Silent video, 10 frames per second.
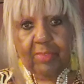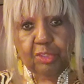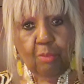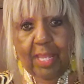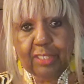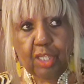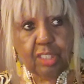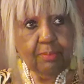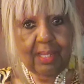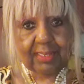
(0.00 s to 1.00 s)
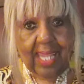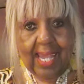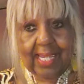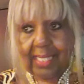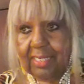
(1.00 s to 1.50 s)
Nobody talks about
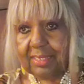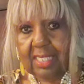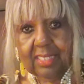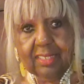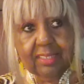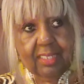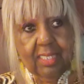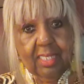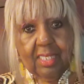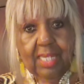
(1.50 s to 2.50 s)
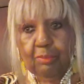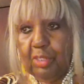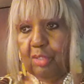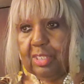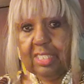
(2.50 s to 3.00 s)
dying. Like we're
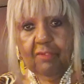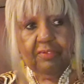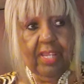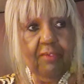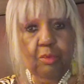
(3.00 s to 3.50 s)
going to live forever.